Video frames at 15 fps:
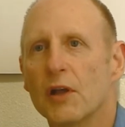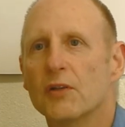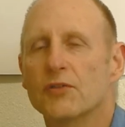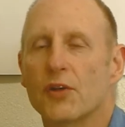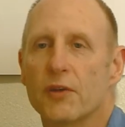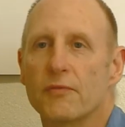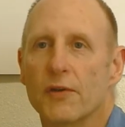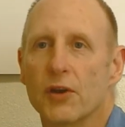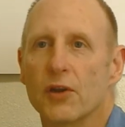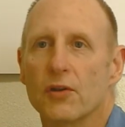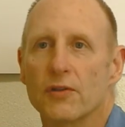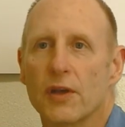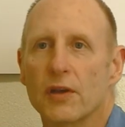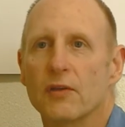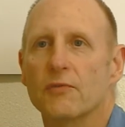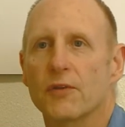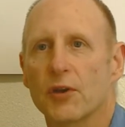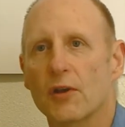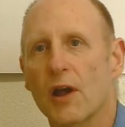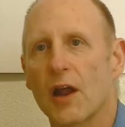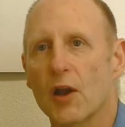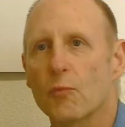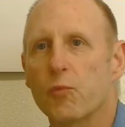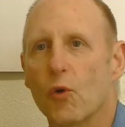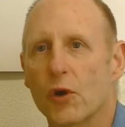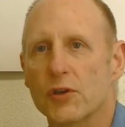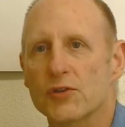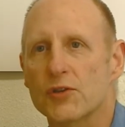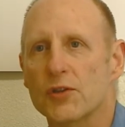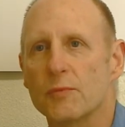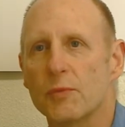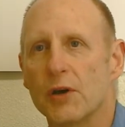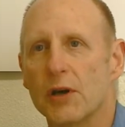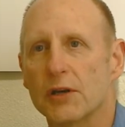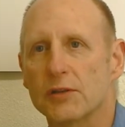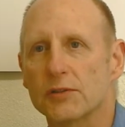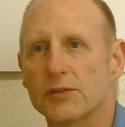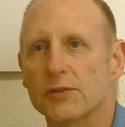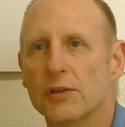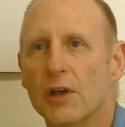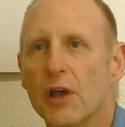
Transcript: so they figured they could figure out how to poison the bugs.